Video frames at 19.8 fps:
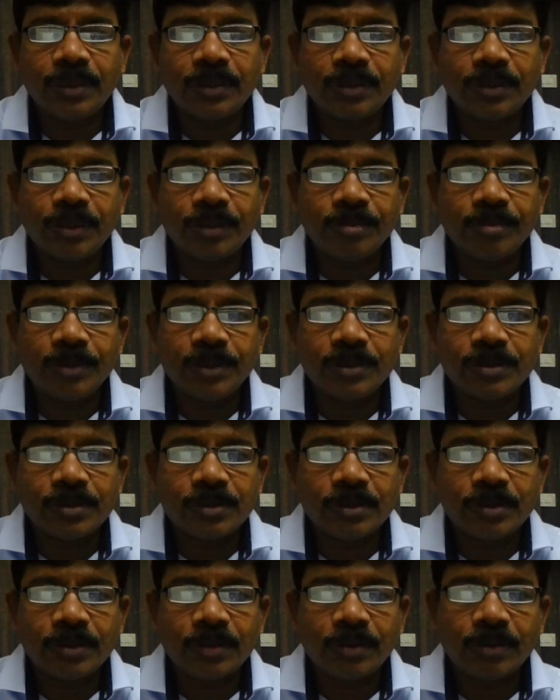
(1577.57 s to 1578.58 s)
Keep this
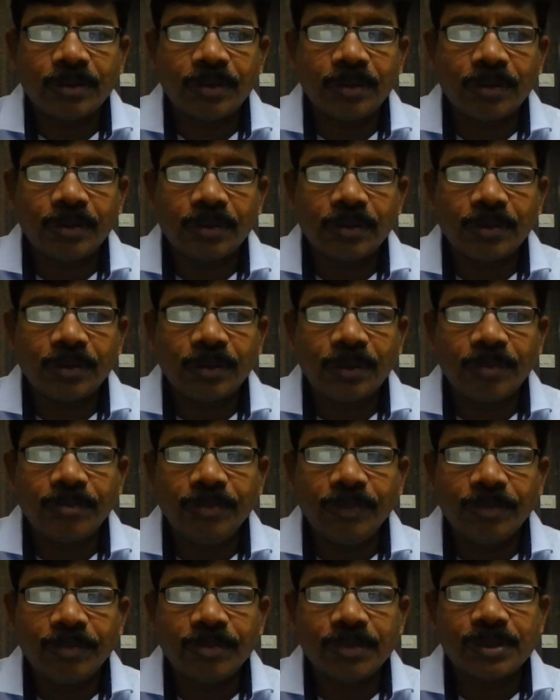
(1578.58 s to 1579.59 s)
them
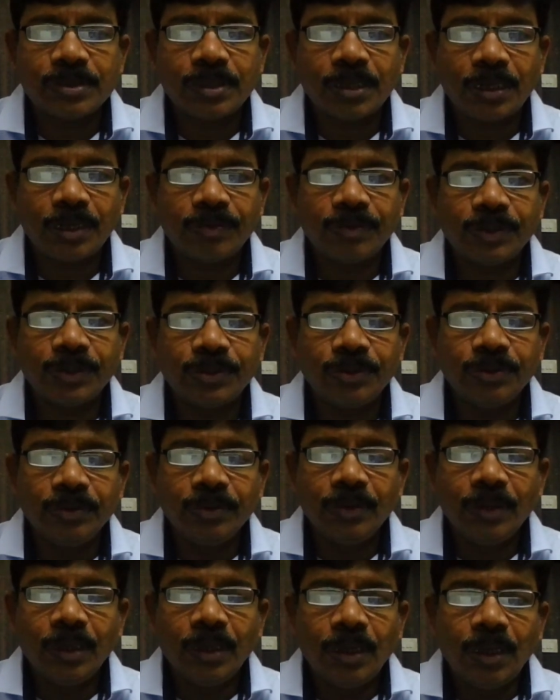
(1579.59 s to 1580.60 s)
beside with you
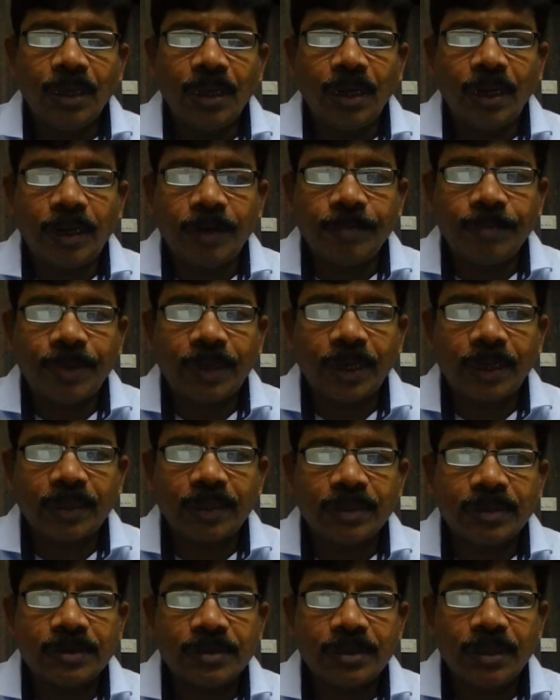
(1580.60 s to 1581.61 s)
and
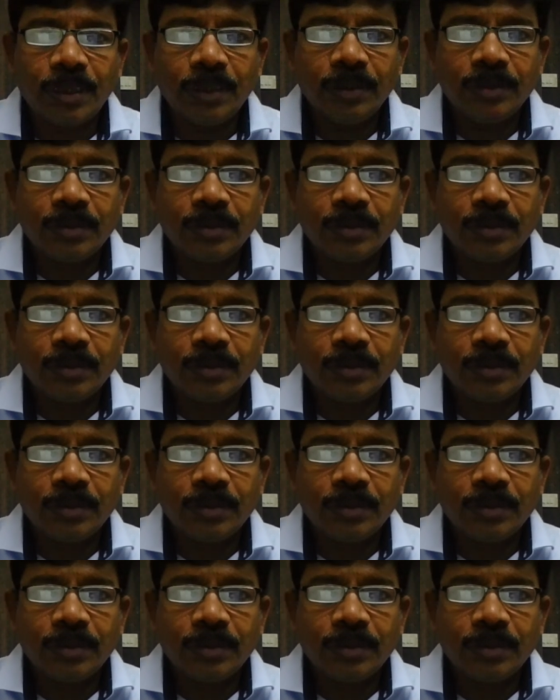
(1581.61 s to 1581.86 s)
practice that.